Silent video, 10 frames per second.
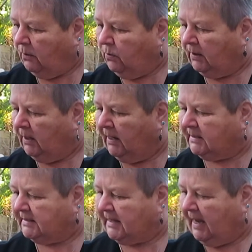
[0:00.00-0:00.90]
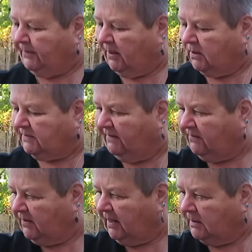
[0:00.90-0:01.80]
I wouldn't like to say because of
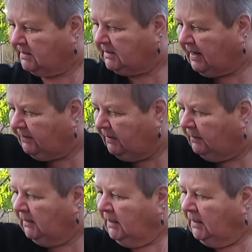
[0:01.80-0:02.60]
everything else that's happening,